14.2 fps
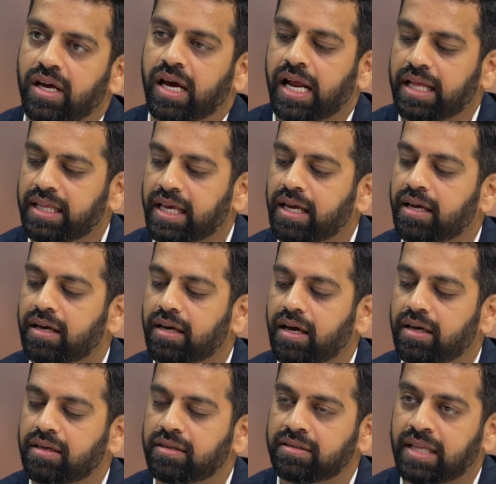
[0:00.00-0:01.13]
And I think
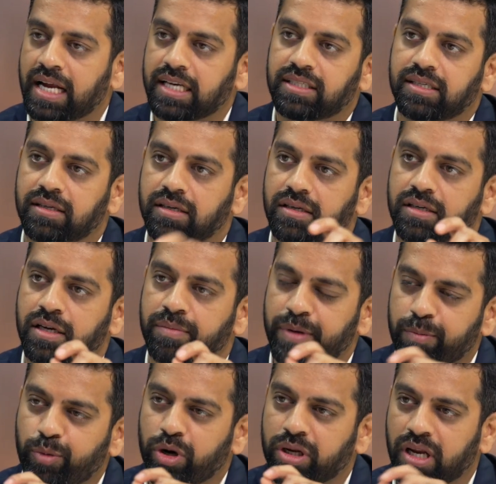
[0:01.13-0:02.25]
that's a
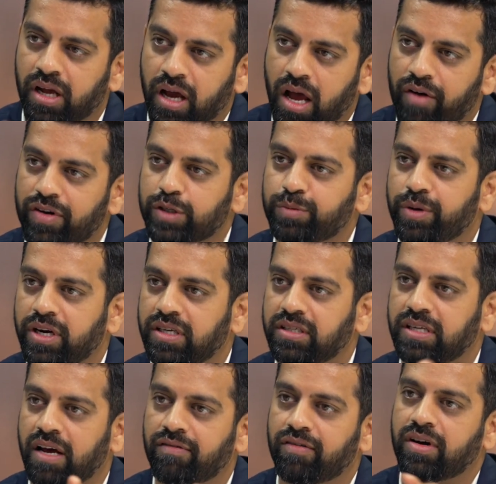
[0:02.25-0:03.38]
tipping point that agave
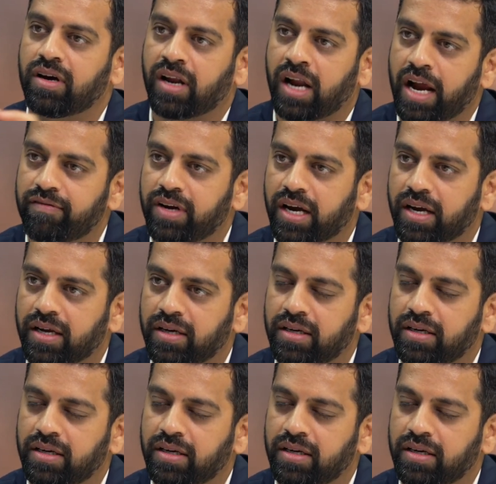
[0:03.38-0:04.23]
spirits have arrived at.